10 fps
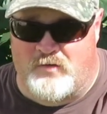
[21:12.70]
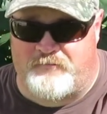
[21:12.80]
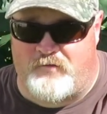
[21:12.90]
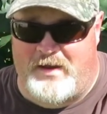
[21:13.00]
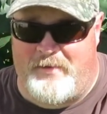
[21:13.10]

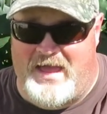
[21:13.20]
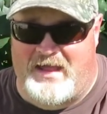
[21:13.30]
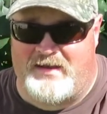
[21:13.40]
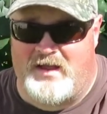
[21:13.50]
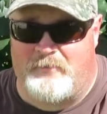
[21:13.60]
frame
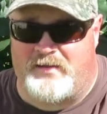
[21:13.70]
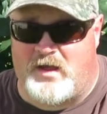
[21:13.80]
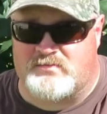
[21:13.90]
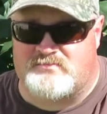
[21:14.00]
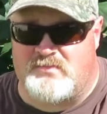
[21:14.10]
hand
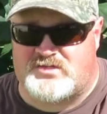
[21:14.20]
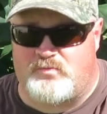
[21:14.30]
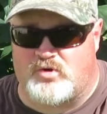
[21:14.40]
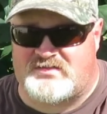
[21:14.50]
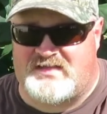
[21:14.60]
becomes much
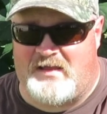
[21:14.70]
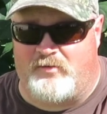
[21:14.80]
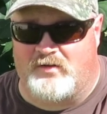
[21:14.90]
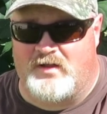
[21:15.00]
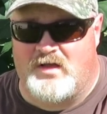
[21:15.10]
more
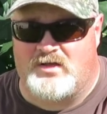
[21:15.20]
stable.